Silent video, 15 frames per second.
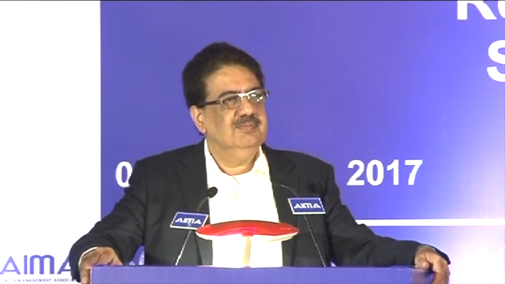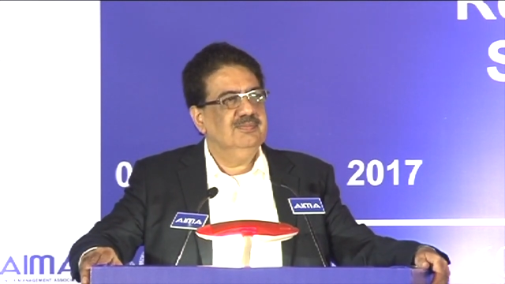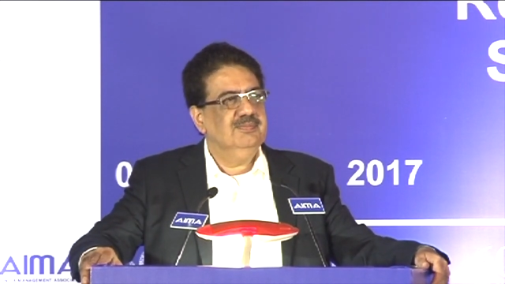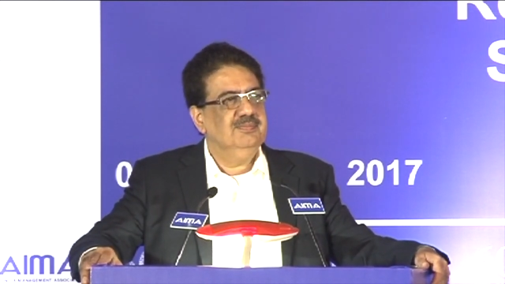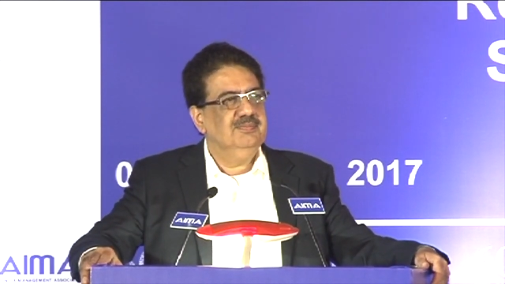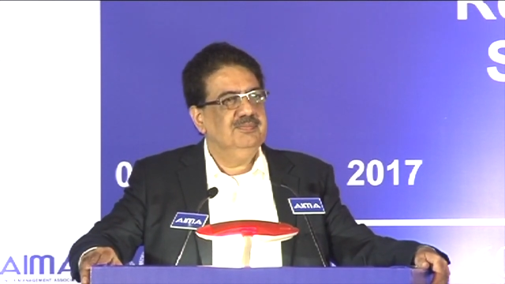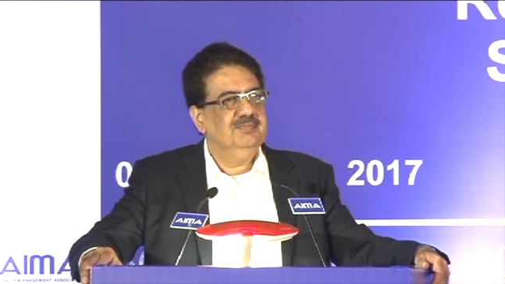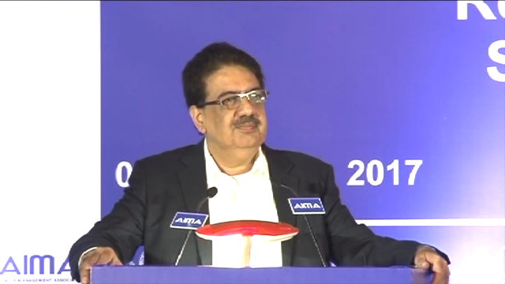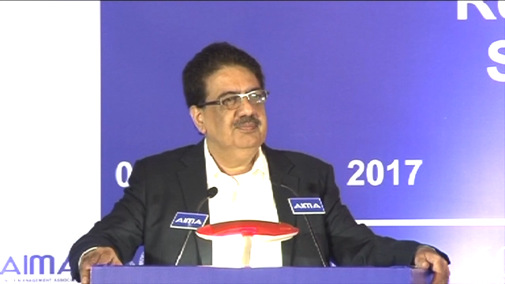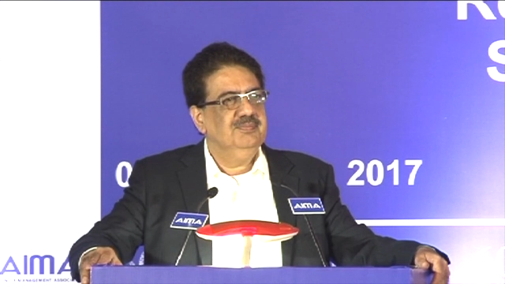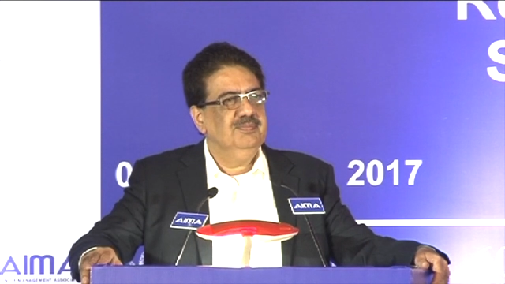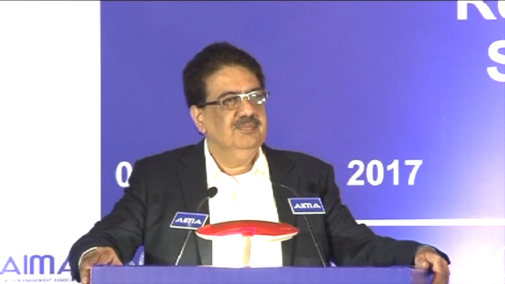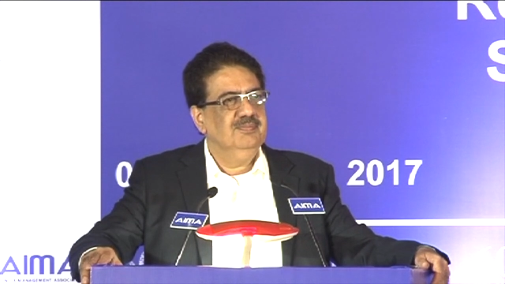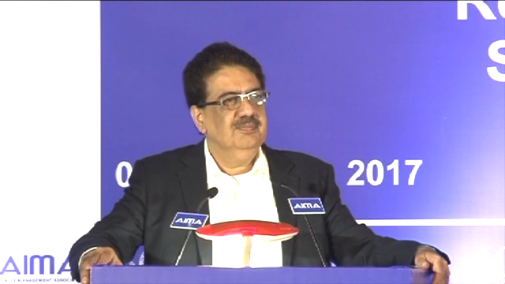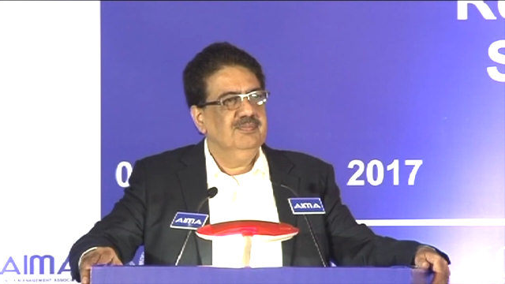
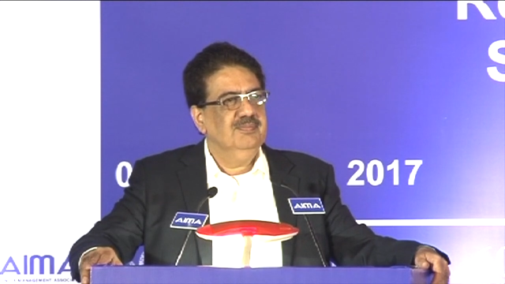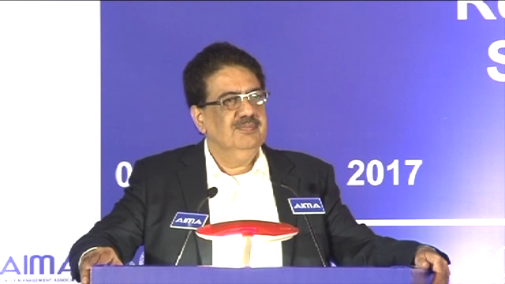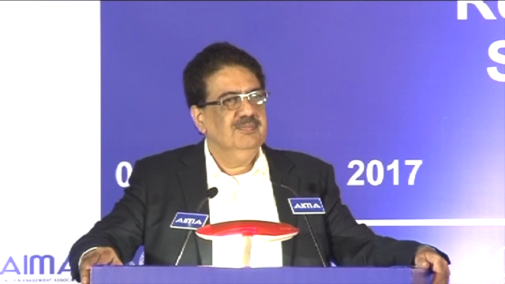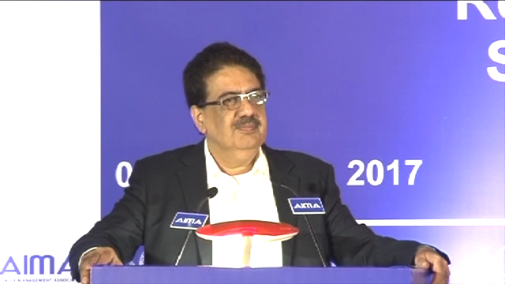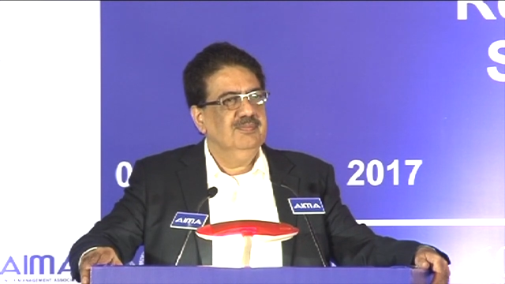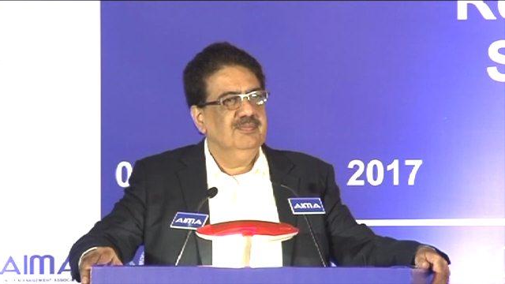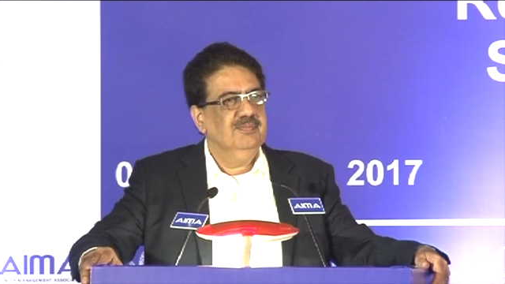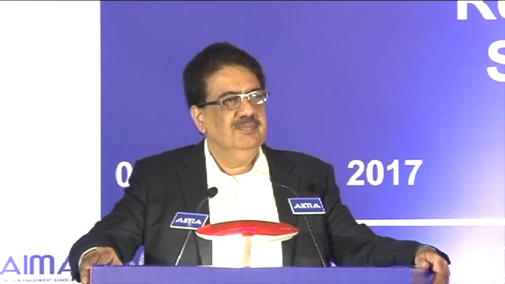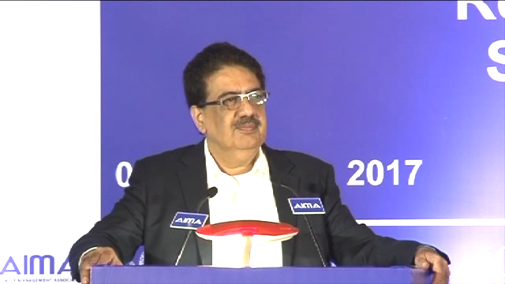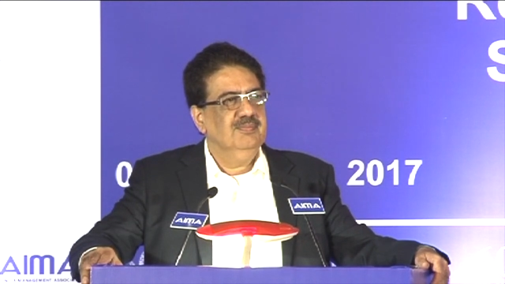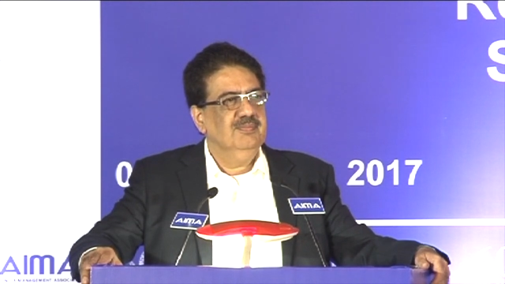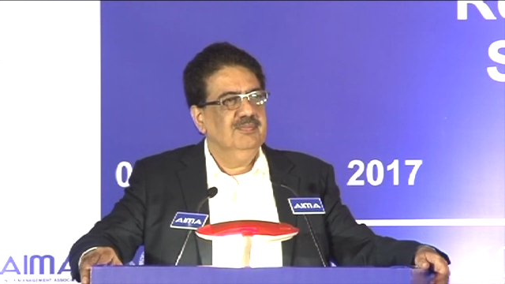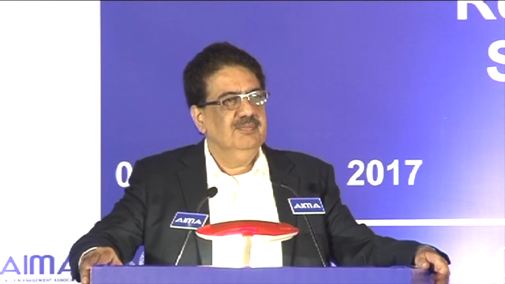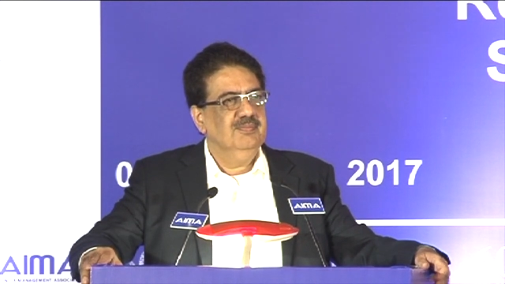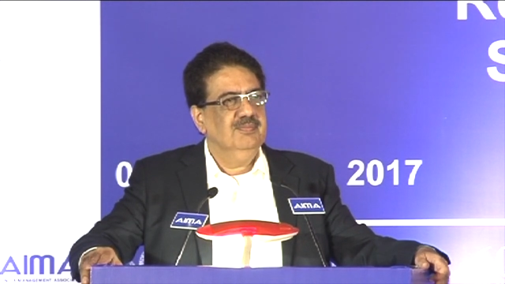
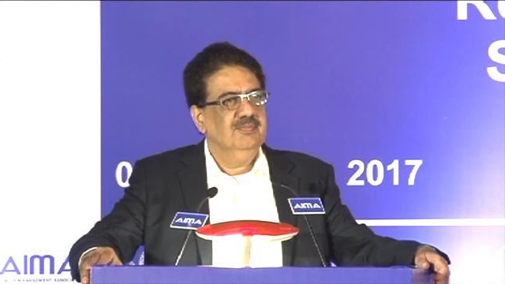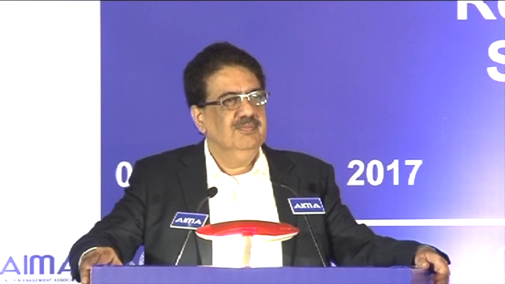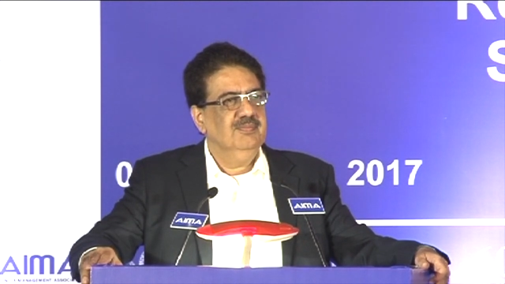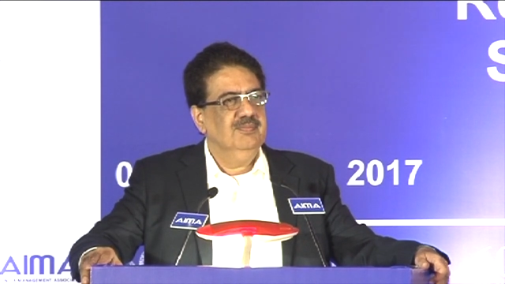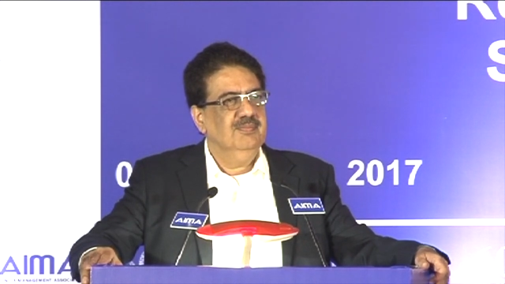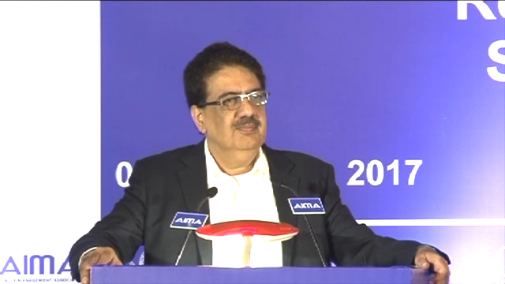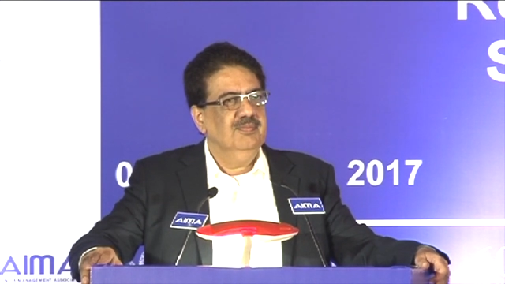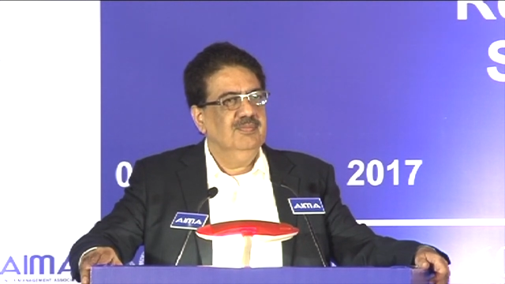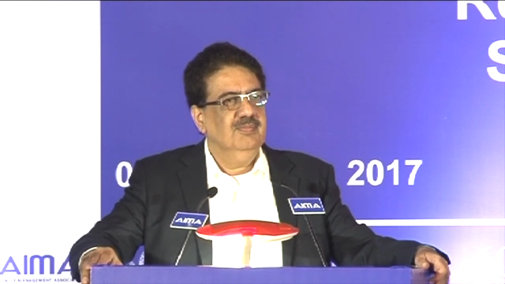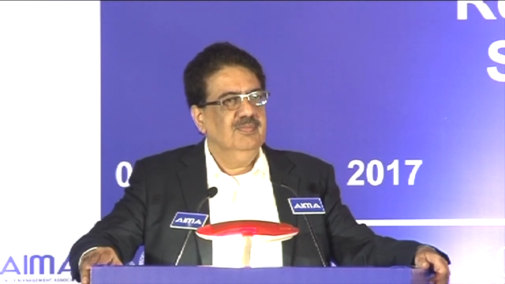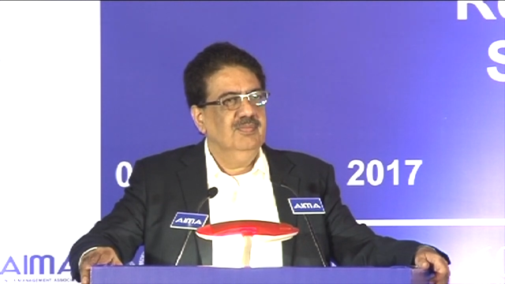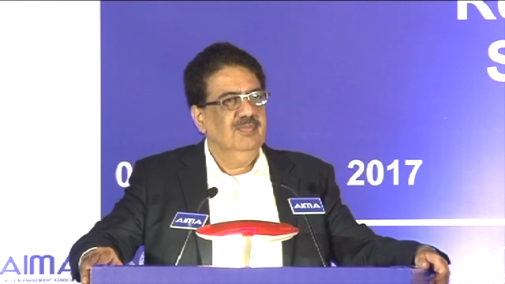Nothing is said.